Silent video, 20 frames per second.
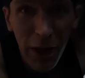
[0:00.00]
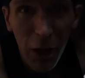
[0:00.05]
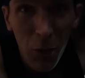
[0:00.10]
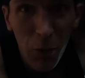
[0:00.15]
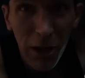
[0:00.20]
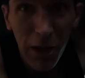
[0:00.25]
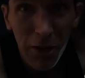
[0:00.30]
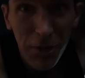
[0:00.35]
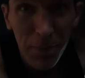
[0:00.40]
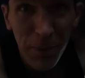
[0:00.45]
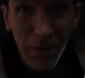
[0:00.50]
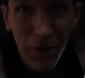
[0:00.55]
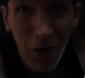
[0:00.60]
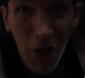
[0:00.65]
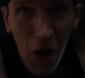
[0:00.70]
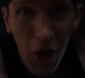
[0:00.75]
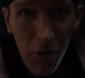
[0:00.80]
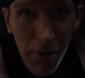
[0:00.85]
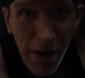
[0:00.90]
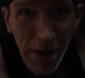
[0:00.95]
Last bit of
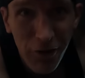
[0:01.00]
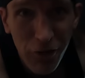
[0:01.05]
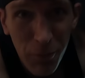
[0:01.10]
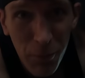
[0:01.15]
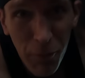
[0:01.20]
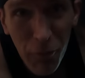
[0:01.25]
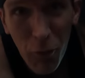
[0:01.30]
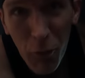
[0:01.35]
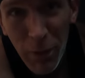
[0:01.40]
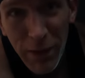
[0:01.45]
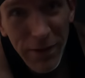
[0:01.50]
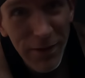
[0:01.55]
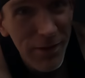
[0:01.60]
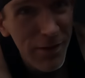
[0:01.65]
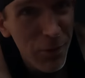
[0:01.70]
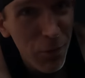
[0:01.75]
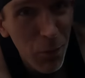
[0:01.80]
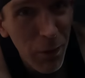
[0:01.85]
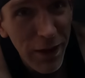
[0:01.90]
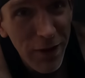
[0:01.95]
car action before we
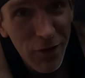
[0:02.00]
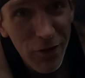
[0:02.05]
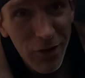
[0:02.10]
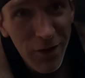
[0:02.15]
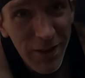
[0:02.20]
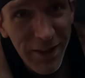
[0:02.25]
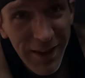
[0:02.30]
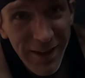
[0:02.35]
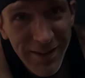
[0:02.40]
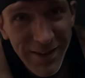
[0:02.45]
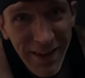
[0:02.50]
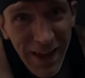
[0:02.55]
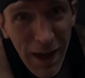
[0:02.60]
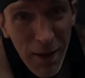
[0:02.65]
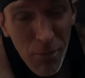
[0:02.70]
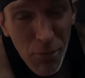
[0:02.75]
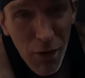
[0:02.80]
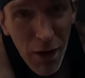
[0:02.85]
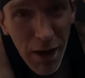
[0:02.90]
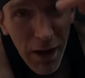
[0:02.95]
switch to this
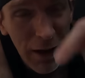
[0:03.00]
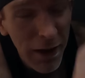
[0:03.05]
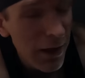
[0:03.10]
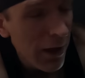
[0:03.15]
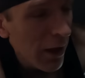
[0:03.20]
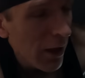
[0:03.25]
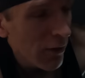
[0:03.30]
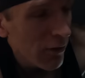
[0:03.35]
camera.